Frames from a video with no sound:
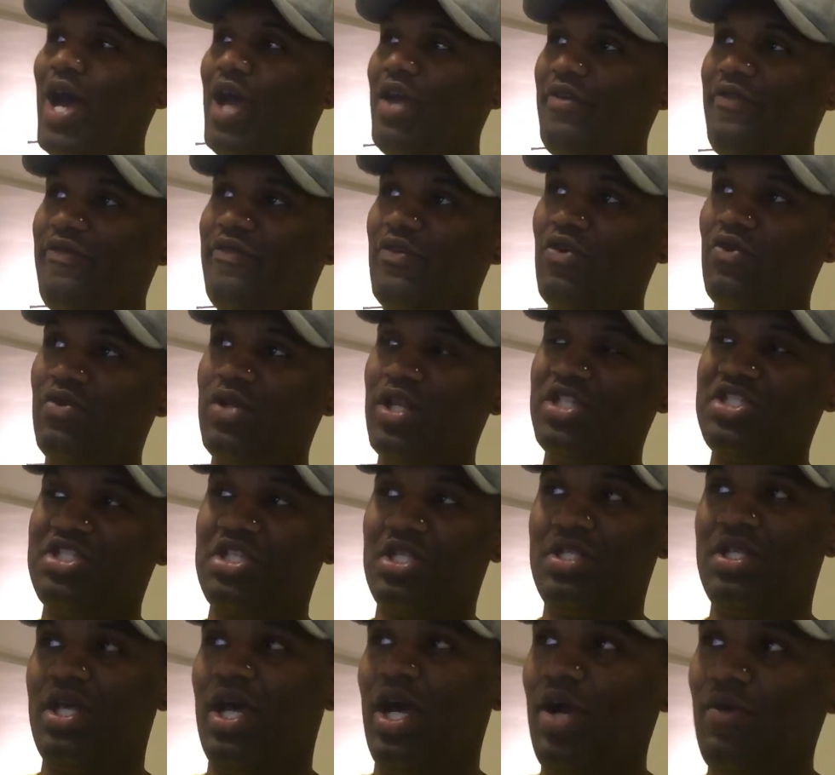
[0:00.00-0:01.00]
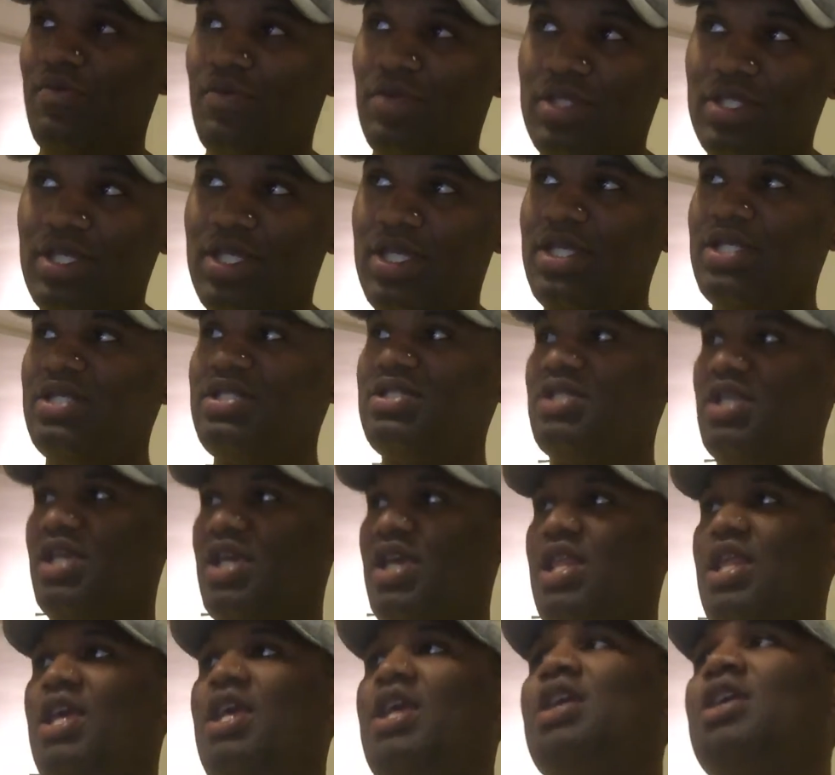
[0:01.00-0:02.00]
iPhone that just got released.
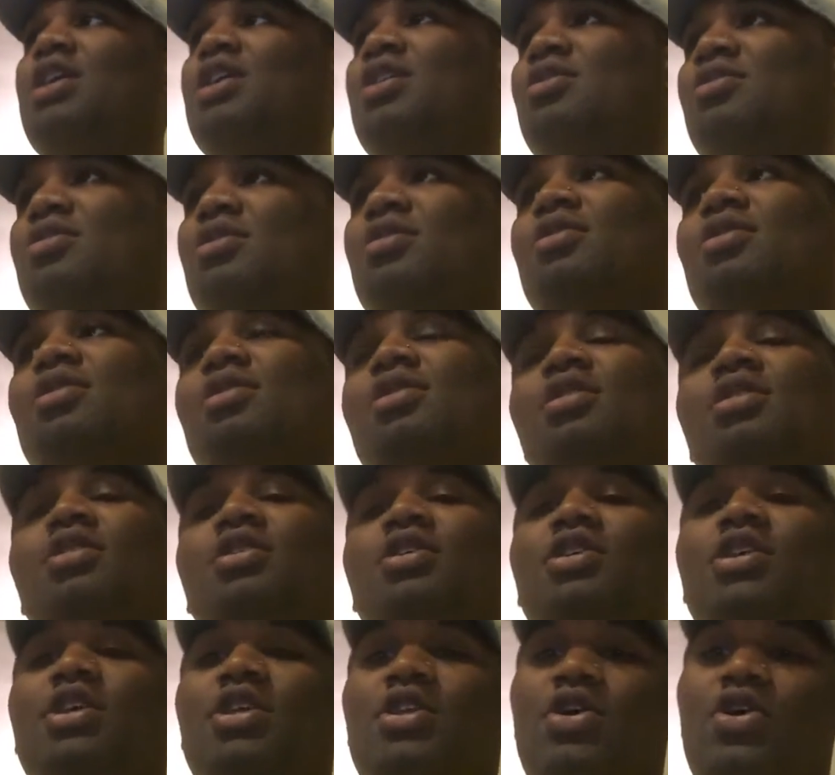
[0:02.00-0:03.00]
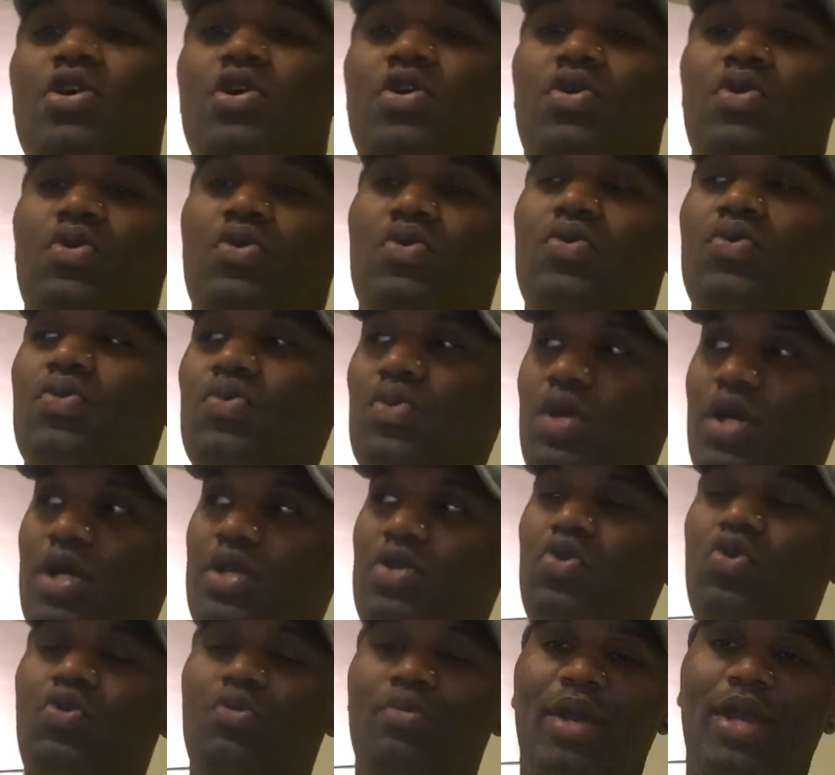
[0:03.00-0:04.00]
It ain't, you know,
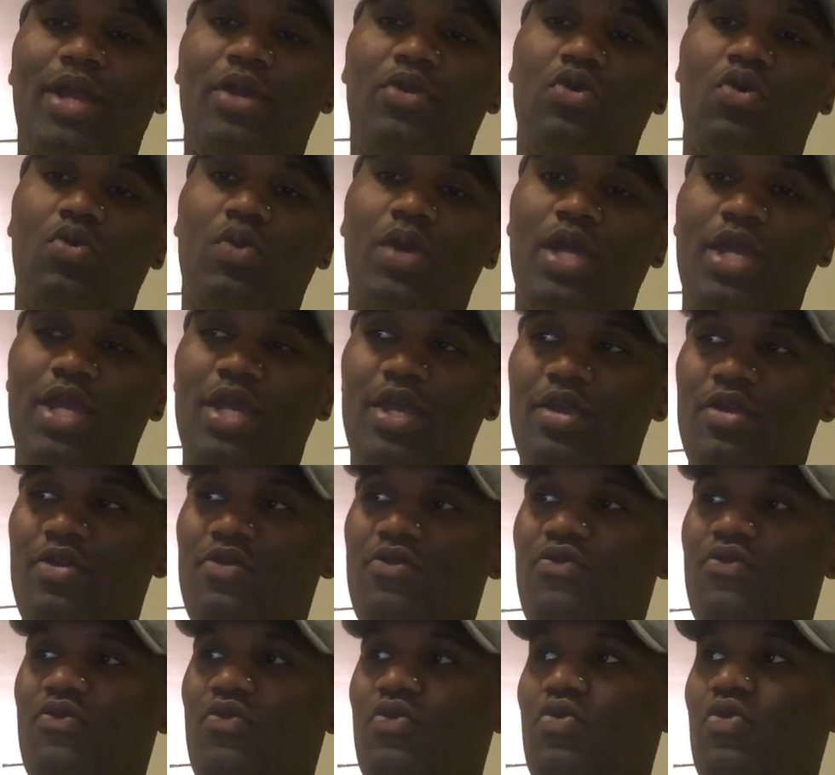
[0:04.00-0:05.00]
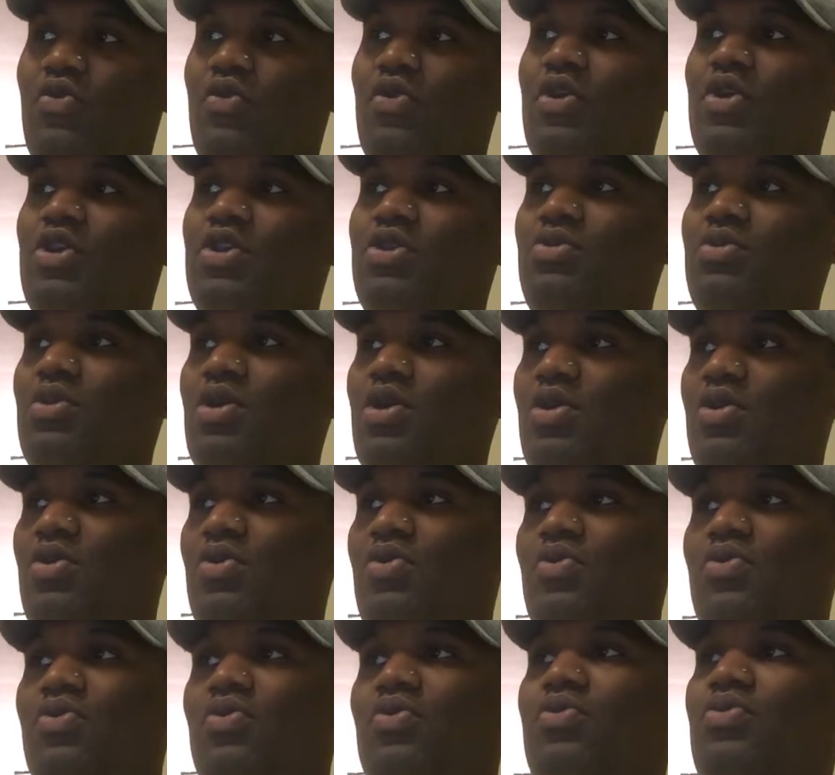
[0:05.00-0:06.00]
a new microwave or, you
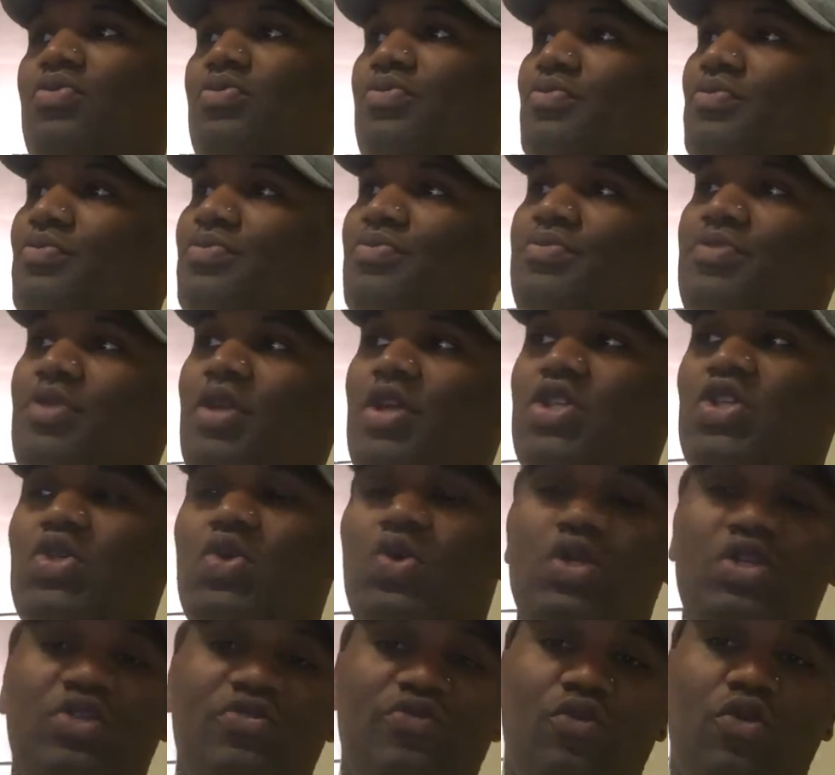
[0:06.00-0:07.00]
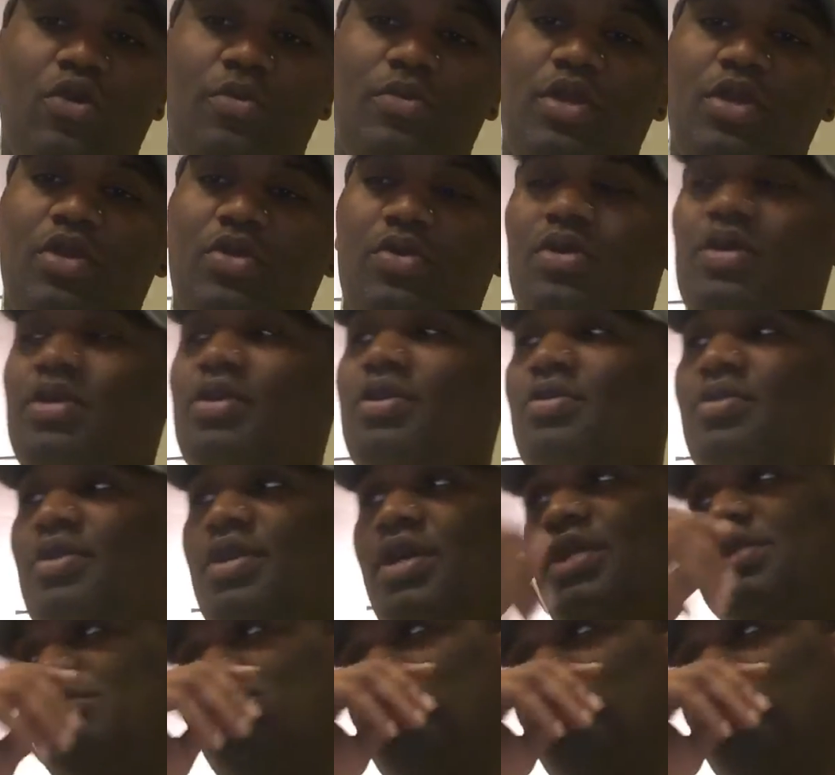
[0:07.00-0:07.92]
know, a George Foreman grill.